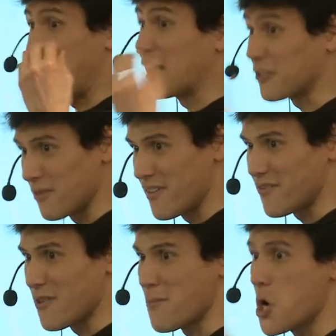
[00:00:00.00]

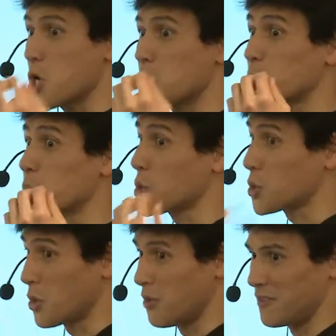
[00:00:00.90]
algorithm to
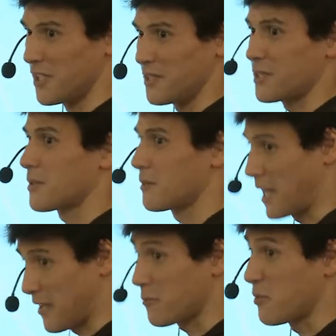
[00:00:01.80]
solve this,
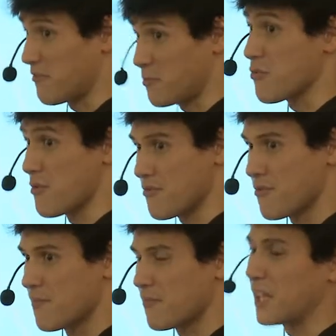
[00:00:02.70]
like with proof.